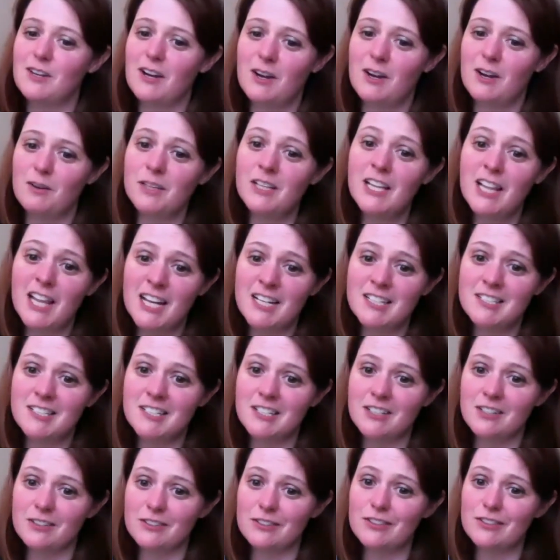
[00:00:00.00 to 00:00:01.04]
I really like
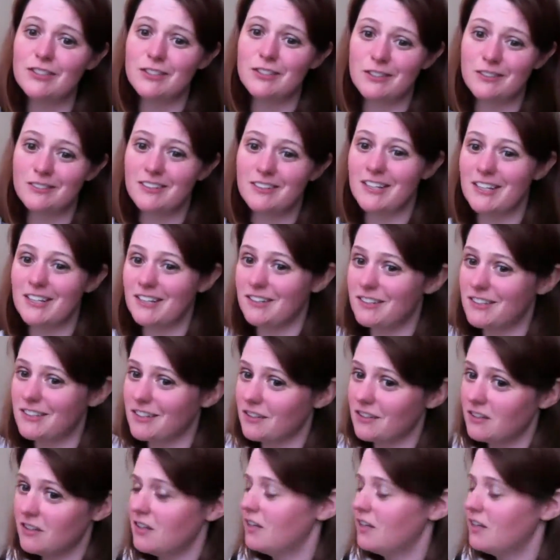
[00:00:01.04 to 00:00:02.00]
stickles too. Can you tell?